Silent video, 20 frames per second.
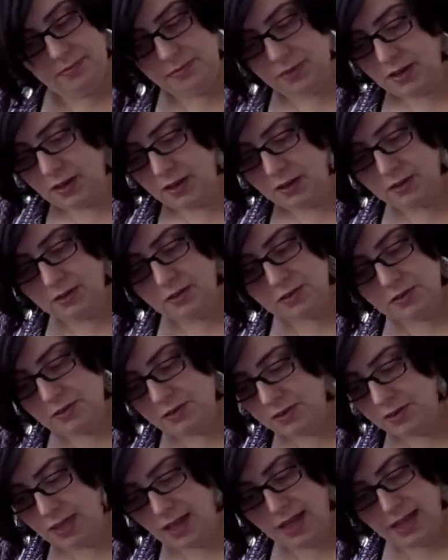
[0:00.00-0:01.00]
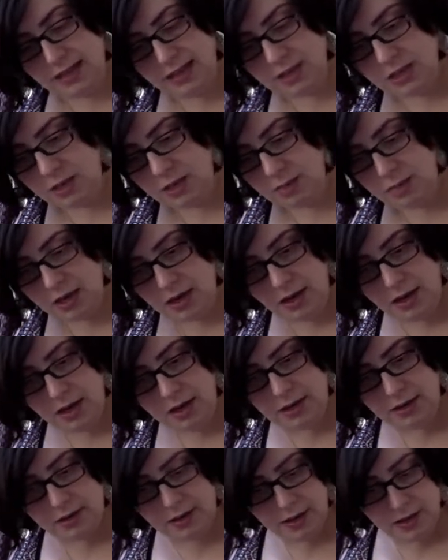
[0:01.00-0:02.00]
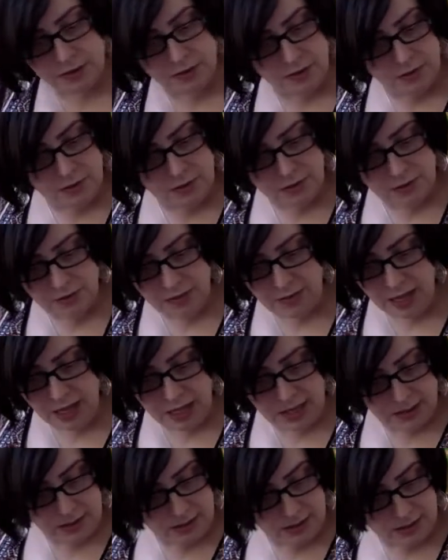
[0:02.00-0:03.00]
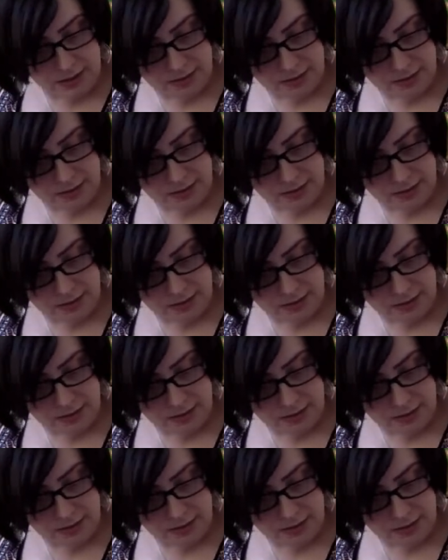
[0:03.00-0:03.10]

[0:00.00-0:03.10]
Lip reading: Don't do that, Gemini. Don't do that.